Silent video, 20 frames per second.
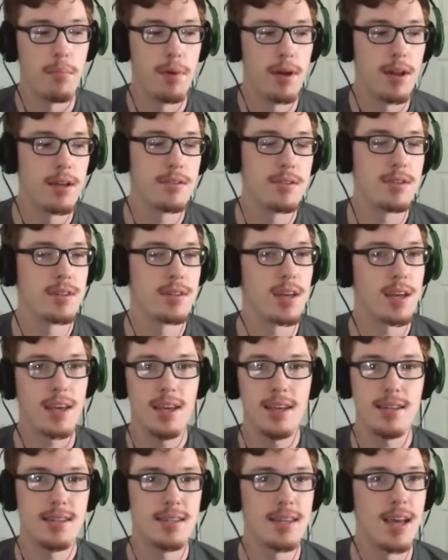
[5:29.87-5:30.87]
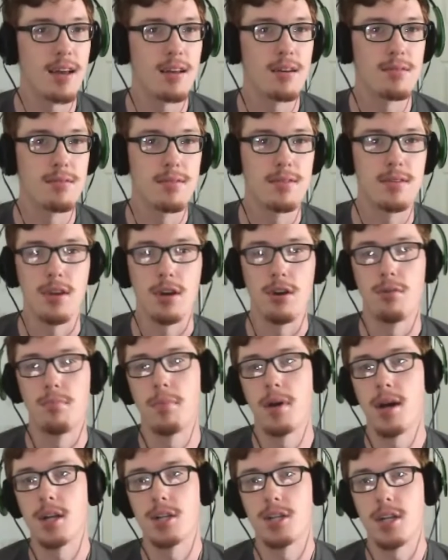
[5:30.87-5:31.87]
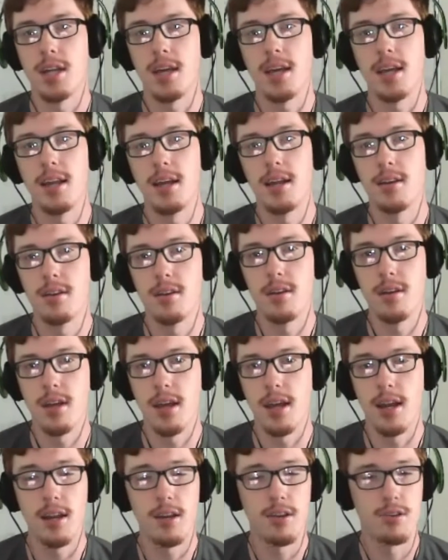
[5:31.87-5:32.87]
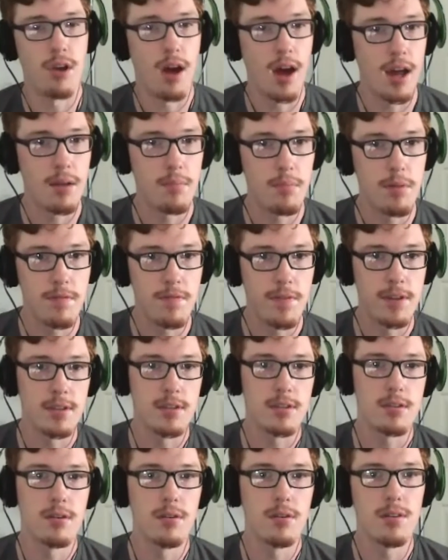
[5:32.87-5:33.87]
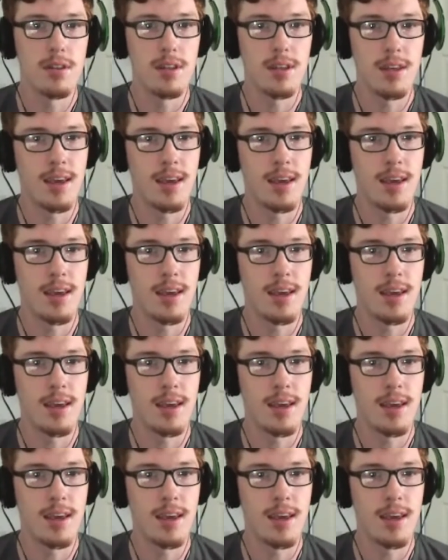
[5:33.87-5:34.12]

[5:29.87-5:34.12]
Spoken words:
But it's just like he settled so much, and he didn't try and be physical.